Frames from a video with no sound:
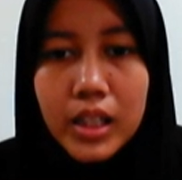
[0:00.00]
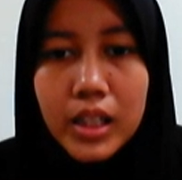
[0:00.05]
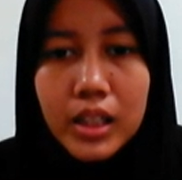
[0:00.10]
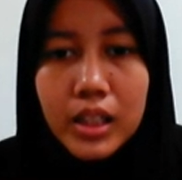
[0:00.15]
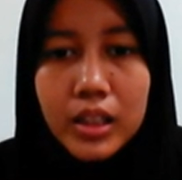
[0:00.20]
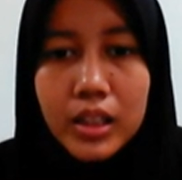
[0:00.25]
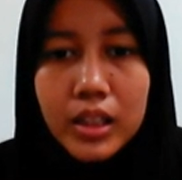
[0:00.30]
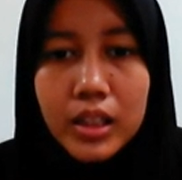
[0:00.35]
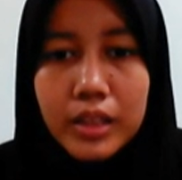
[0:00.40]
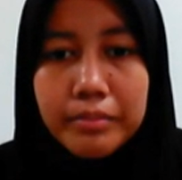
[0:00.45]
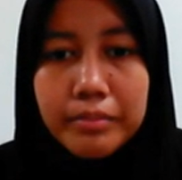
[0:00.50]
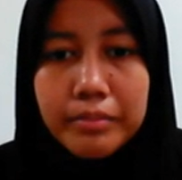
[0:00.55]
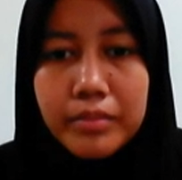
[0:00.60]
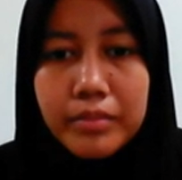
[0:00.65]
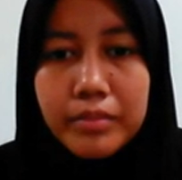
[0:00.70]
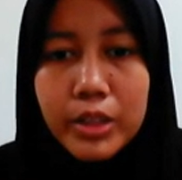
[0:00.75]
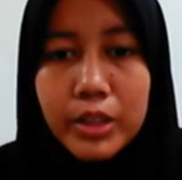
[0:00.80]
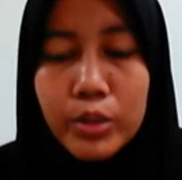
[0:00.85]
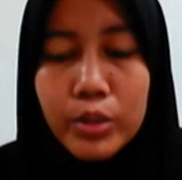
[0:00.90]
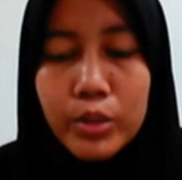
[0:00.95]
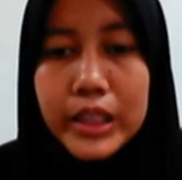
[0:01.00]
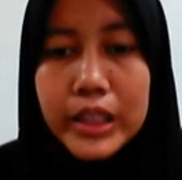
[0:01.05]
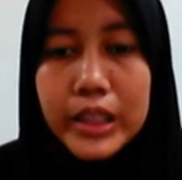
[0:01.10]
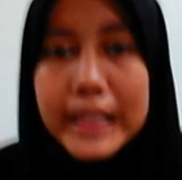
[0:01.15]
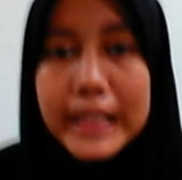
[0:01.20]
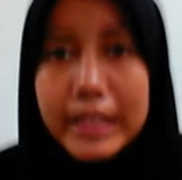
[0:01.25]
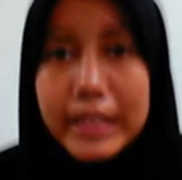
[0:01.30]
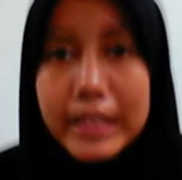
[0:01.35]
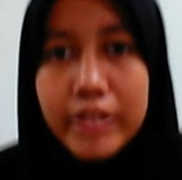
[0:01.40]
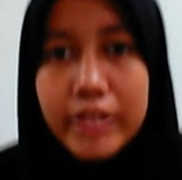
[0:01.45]
It will
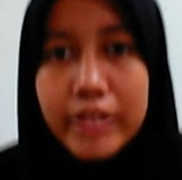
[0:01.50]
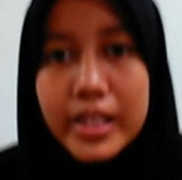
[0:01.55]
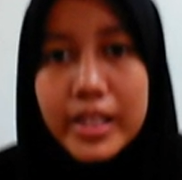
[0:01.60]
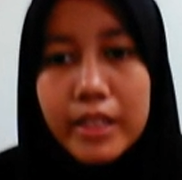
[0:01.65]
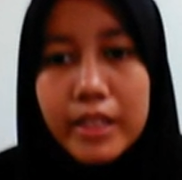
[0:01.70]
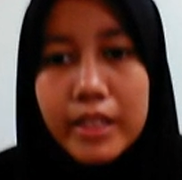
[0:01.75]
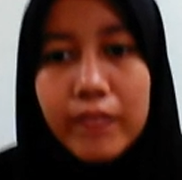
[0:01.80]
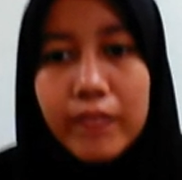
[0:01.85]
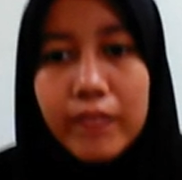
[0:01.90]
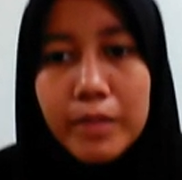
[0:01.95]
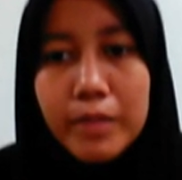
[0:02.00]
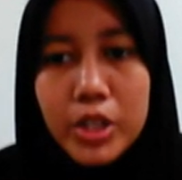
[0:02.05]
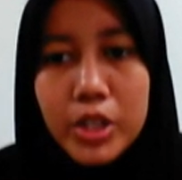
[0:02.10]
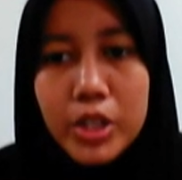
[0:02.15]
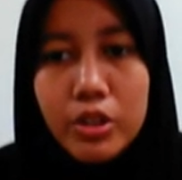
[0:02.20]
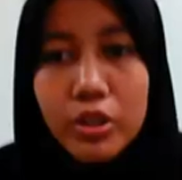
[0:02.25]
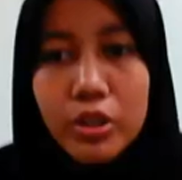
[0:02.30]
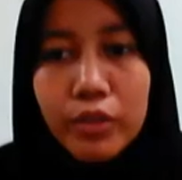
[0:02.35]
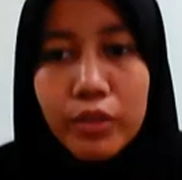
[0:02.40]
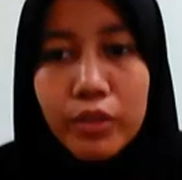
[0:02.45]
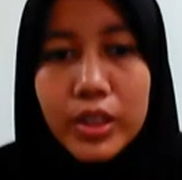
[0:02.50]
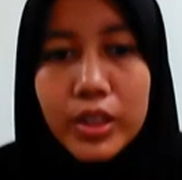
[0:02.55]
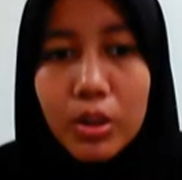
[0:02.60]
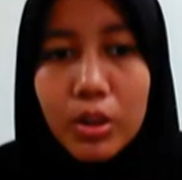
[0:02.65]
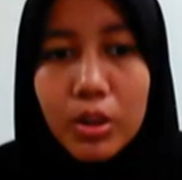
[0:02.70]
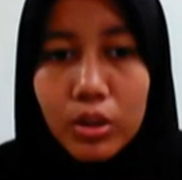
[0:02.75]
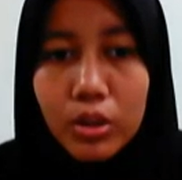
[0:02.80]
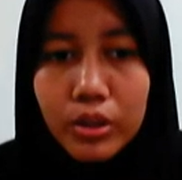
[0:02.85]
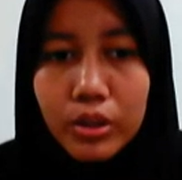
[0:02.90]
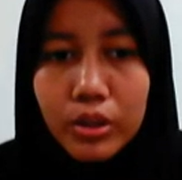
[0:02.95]
decrease inflammation of the
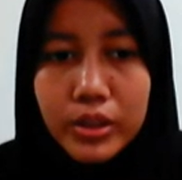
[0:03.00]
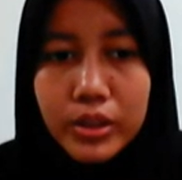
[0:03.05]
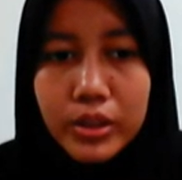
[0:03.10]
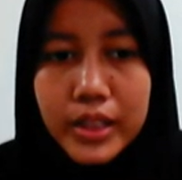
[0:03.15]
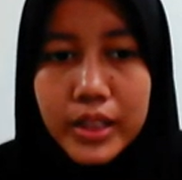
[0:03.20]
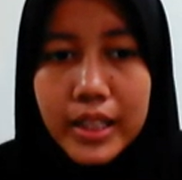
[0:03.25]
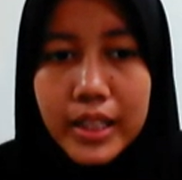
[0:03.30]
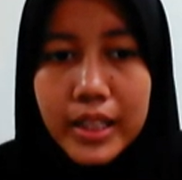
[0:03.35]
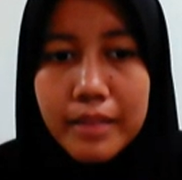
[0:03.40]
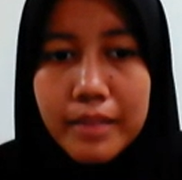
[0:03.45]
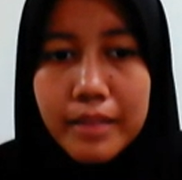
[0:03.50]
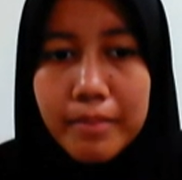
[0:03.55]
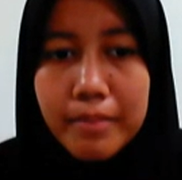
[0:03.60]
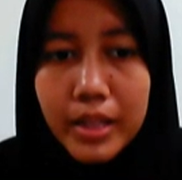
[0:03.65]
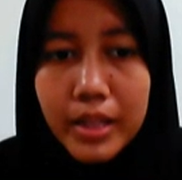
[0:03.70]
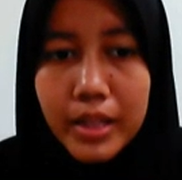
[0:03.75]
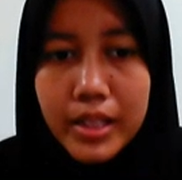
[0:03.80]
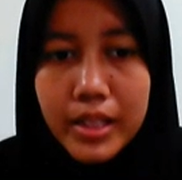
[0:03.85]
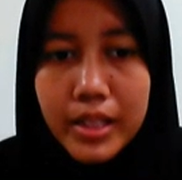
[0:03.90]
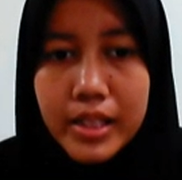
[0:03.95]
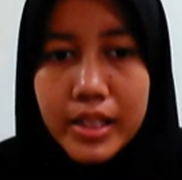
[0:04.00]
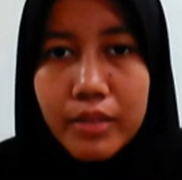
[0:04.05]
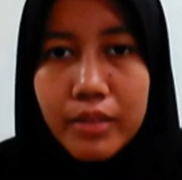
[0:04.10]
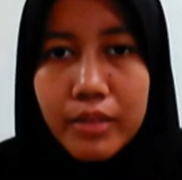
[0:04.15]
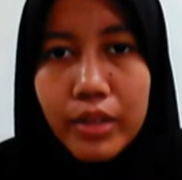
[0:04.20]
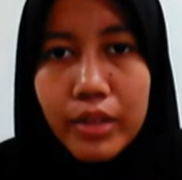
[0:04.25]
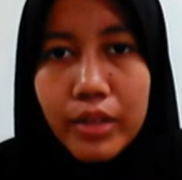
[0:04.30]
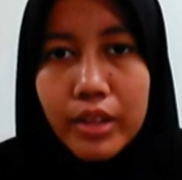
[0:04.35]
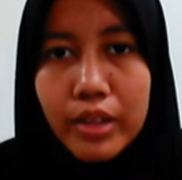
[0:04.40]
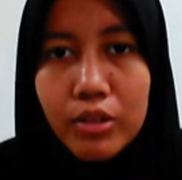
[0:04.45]
colon in mice
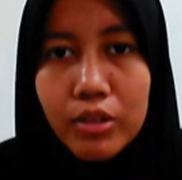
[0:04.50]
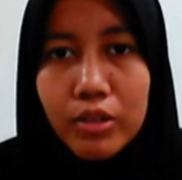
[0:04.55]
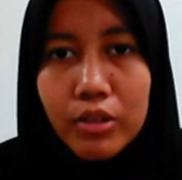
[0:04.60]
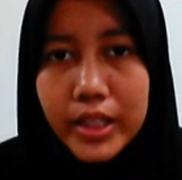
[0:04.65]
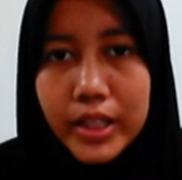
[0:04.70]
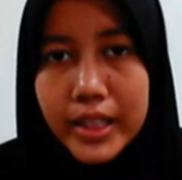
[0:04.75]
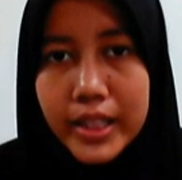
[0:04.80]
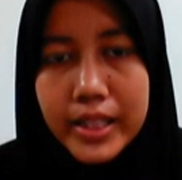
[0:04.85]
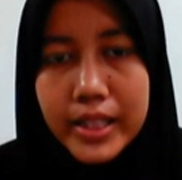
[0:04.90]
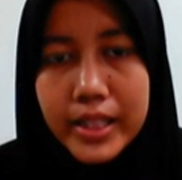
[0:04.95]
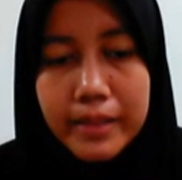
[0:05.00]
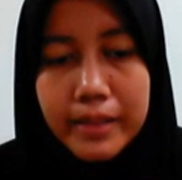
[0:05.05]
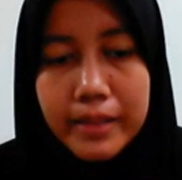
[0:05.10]
with colitis.